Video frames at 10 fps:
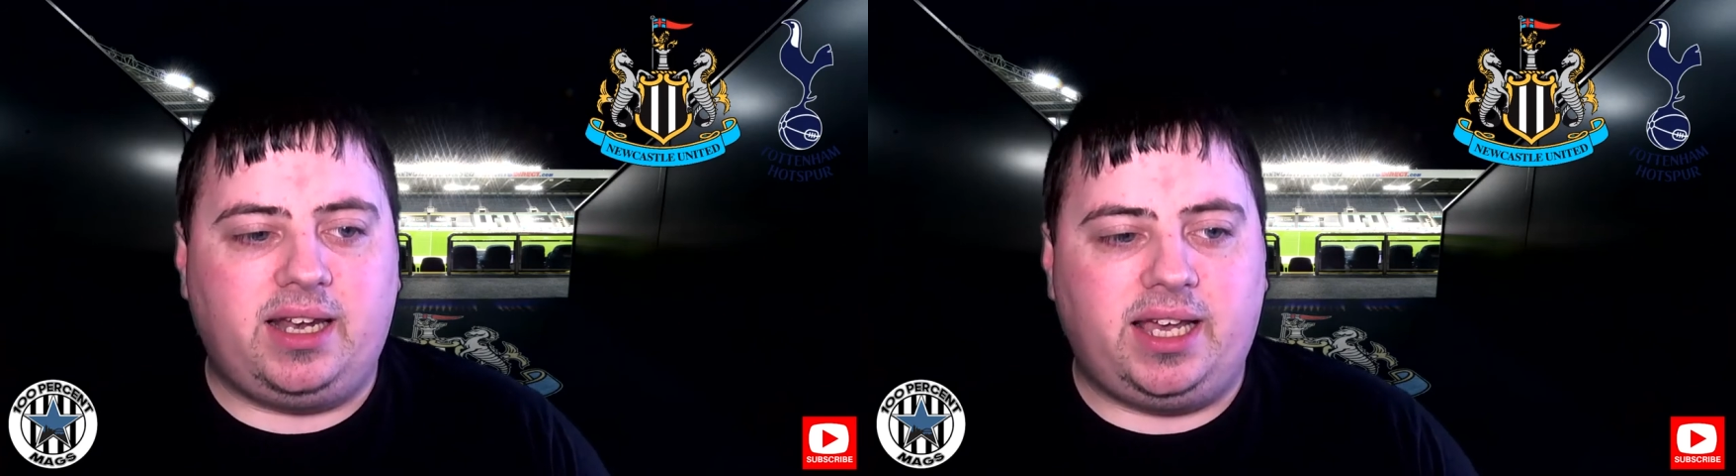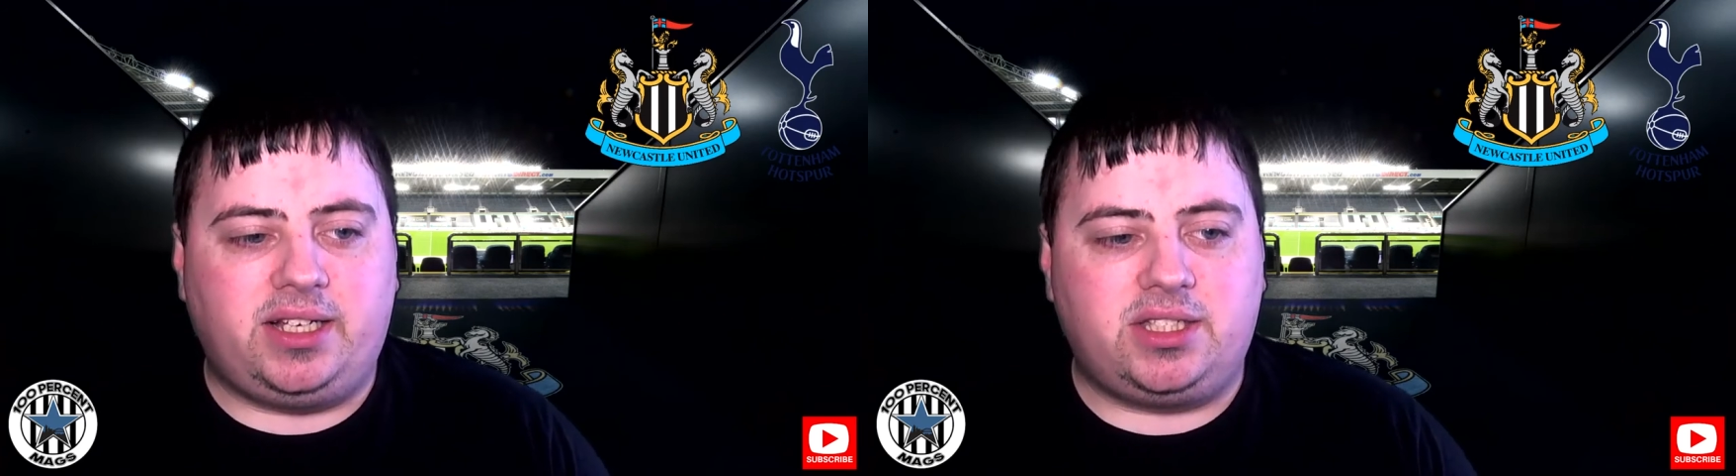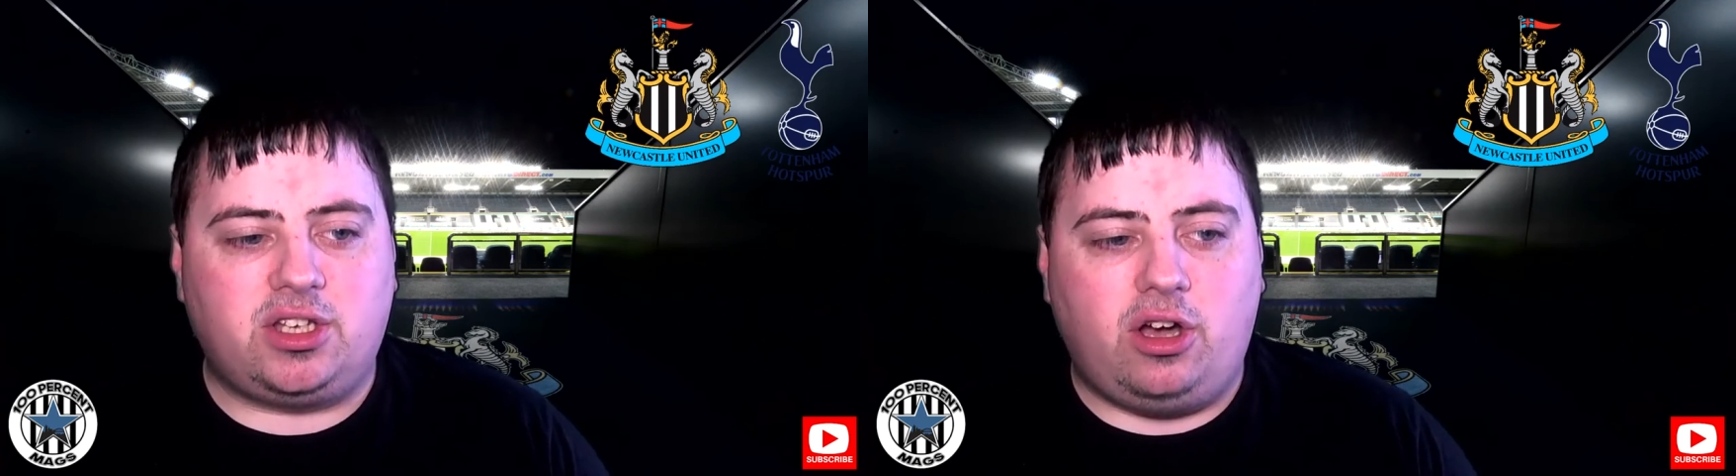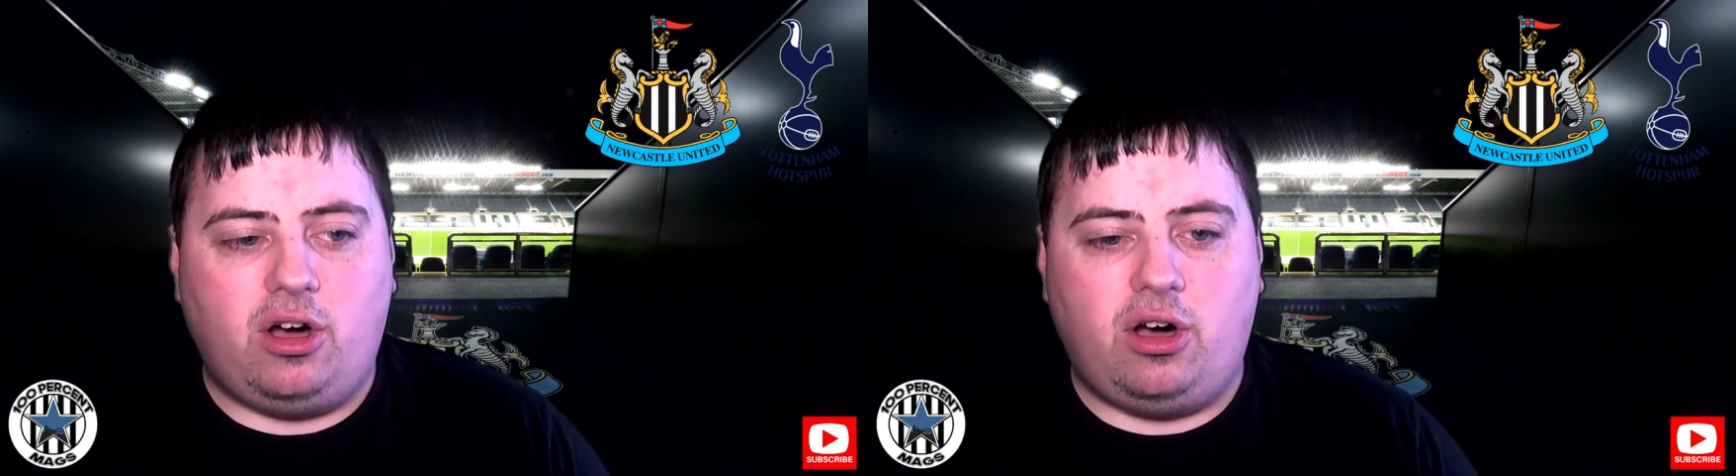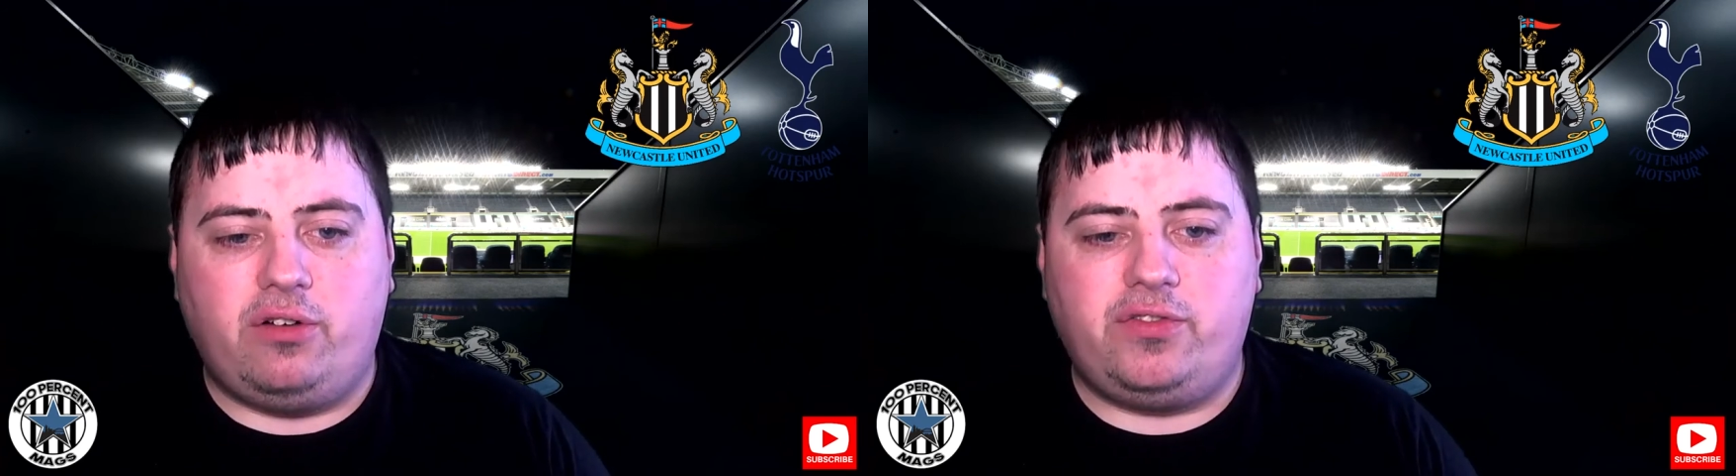likes
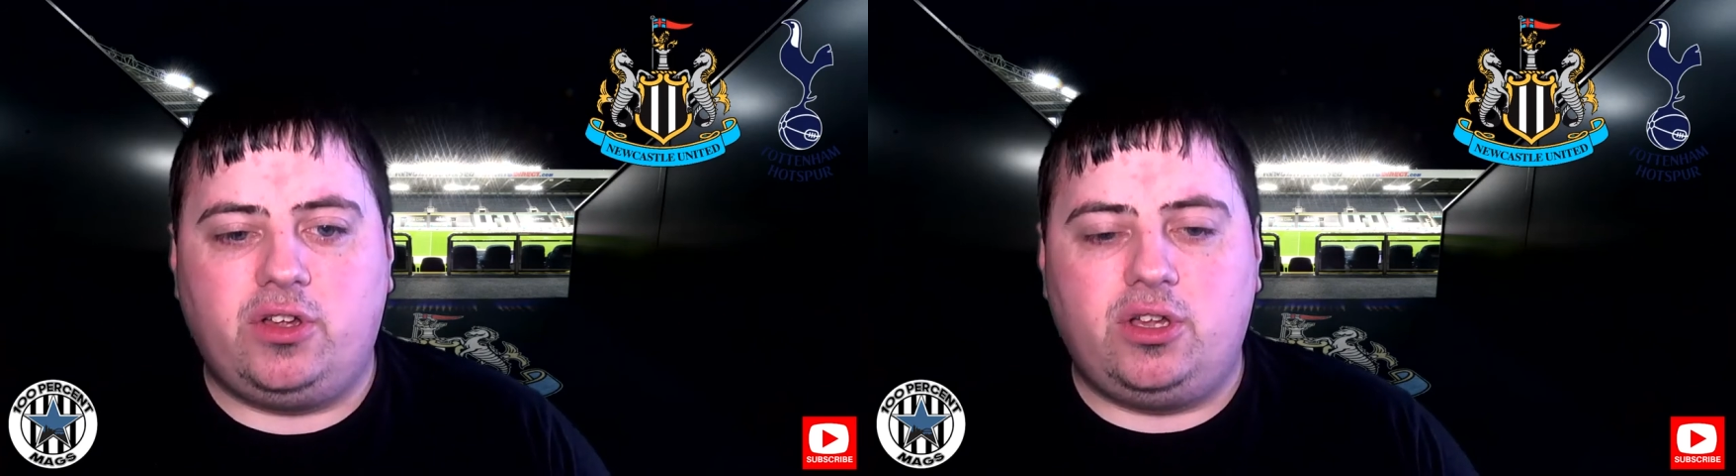of